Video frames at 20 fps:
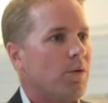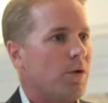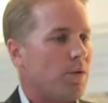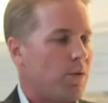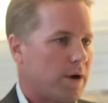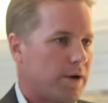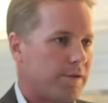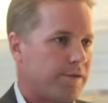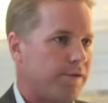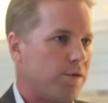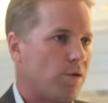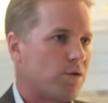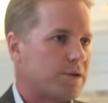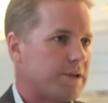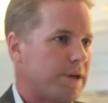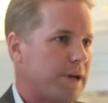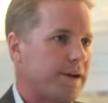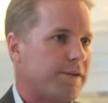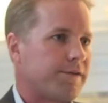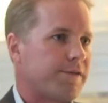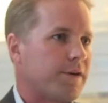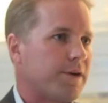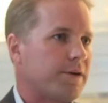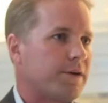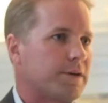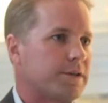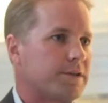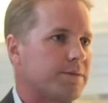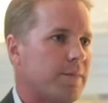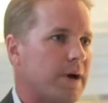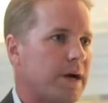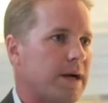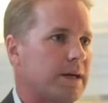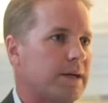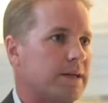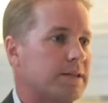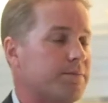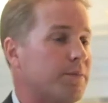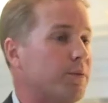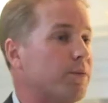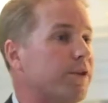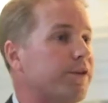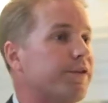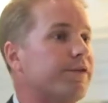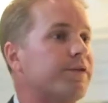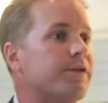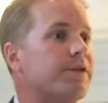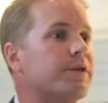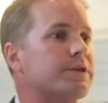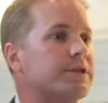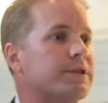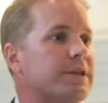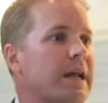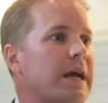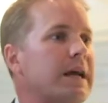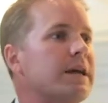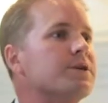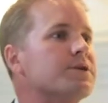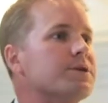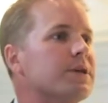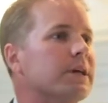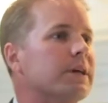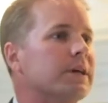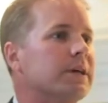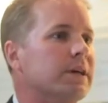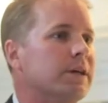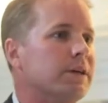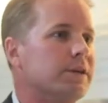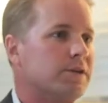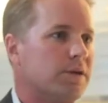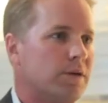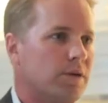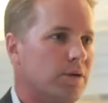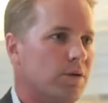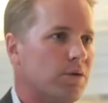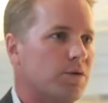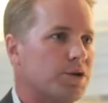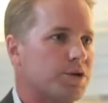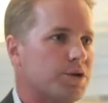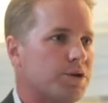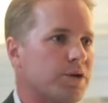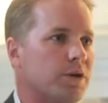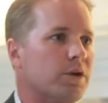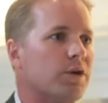We're one of 14 focused markets, but we're the first in Asia to launch the